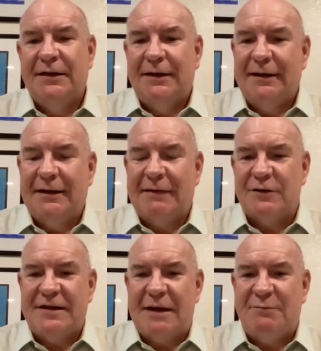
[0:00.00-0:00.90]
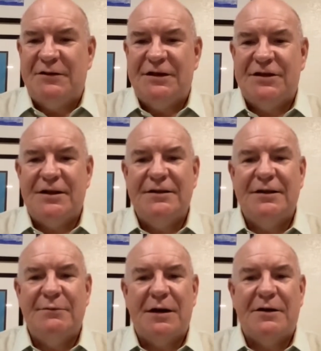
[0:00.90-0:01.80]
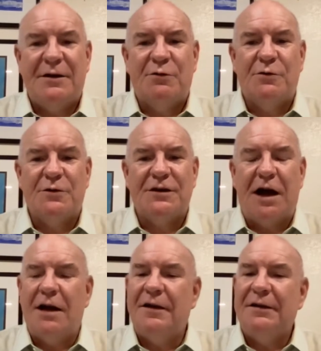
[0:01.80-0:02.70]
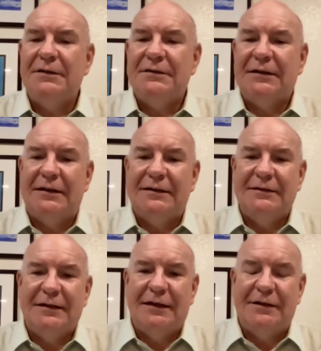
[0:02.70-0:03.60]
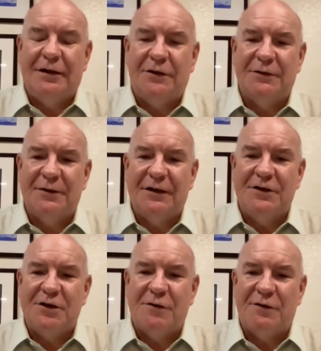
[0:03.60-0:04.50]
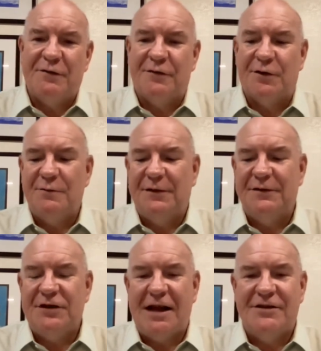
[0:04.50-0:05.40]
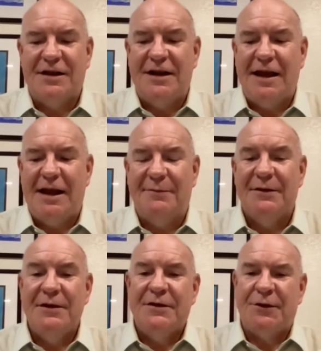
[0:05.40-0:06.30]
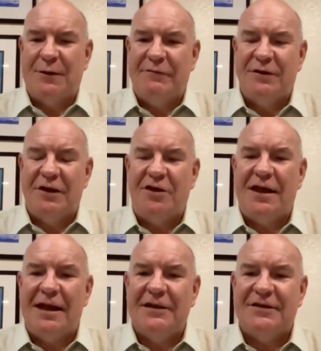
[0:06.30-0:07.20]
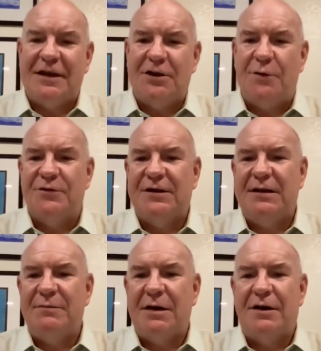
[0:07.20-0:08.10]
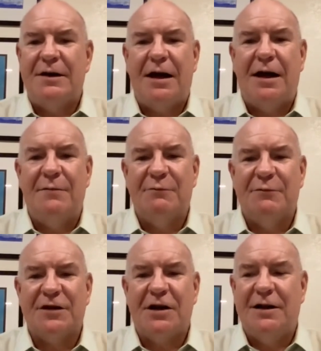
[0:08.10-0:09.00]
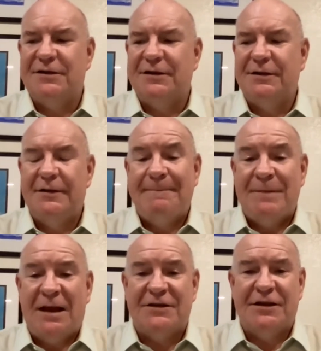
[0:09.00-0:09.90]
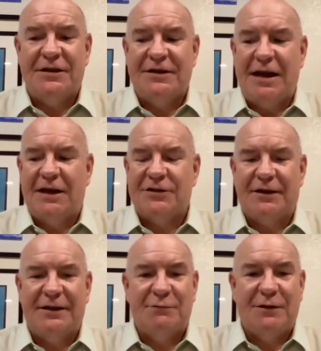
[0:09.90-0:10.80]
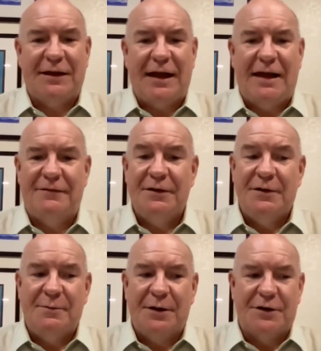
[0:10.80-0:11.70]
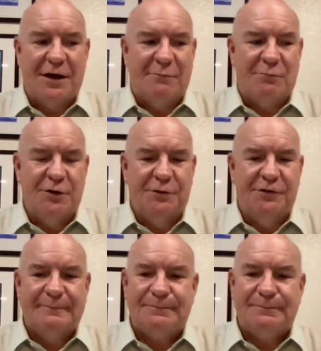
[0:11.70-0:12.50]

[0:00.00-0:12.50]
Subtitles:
He leveraged that position to marry a brewer's daughter and ultimately took over the firm and changed the name. So even the things that don't seem maritime in Wisconsin, as it is nationally, really have maritime roots.